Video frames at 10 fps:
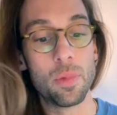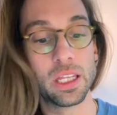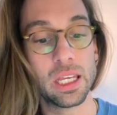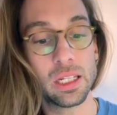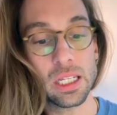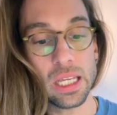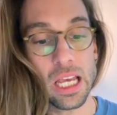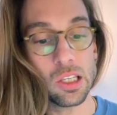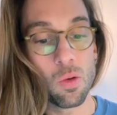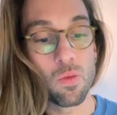But in this
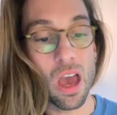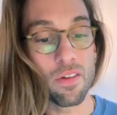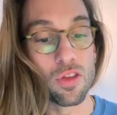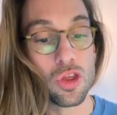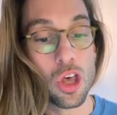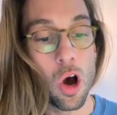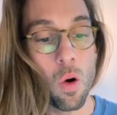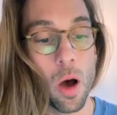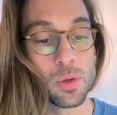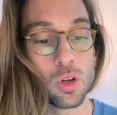case, we have
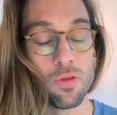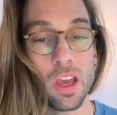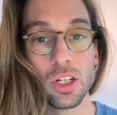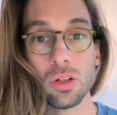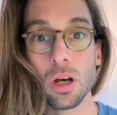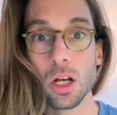no observation